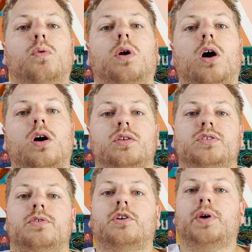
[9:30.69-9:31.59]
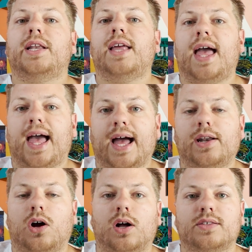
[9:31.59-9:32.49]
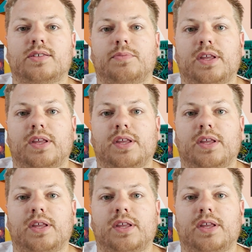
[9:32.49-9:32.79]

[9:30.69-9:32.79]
we're also going to add on some